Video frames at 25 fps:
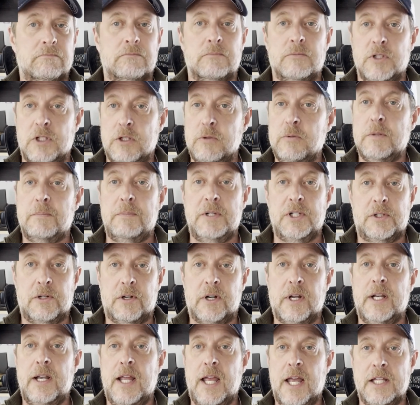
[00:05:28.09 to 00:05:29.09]
you would be
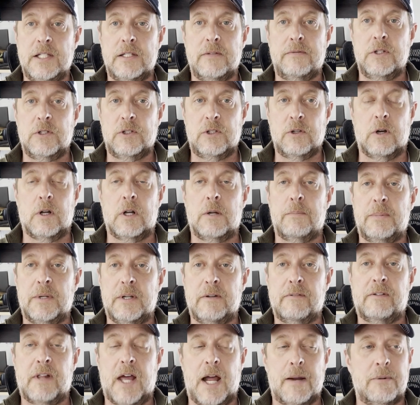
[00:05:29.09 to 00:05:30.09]
turning heads if you showed up in a
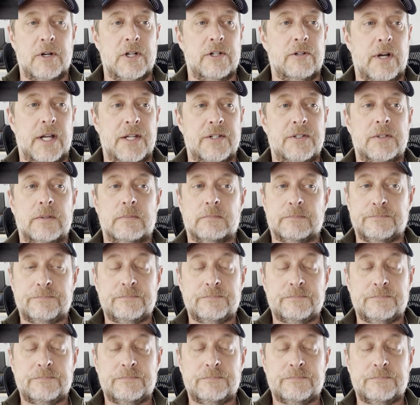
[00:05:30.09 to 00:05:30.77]
flapper dress,